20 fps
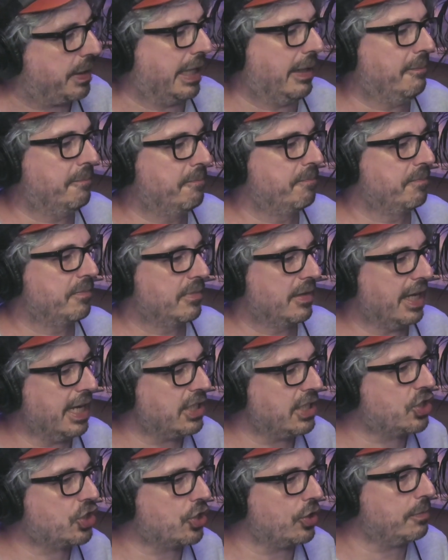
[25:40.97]
be.
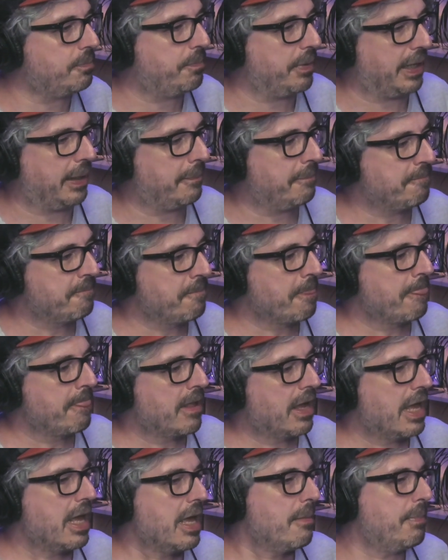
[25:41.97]
It should be.
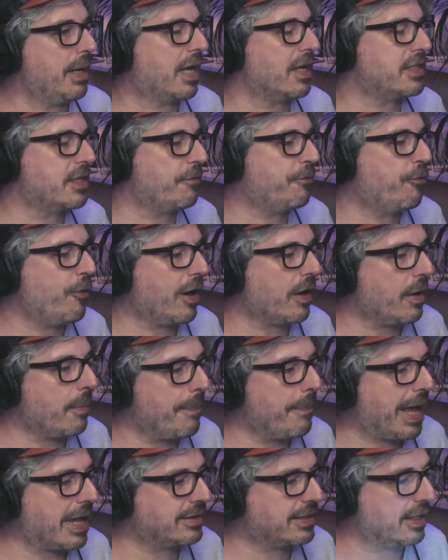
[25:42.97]
Because if we're
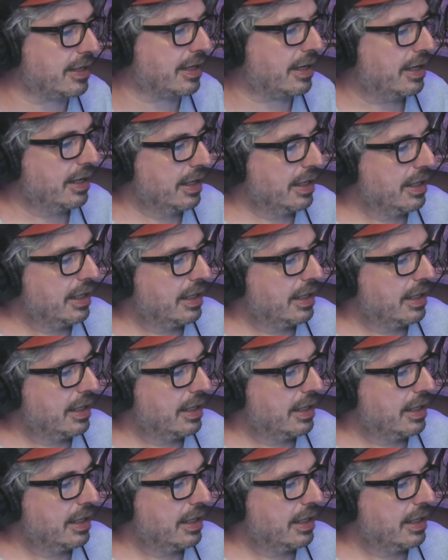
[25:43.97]
about to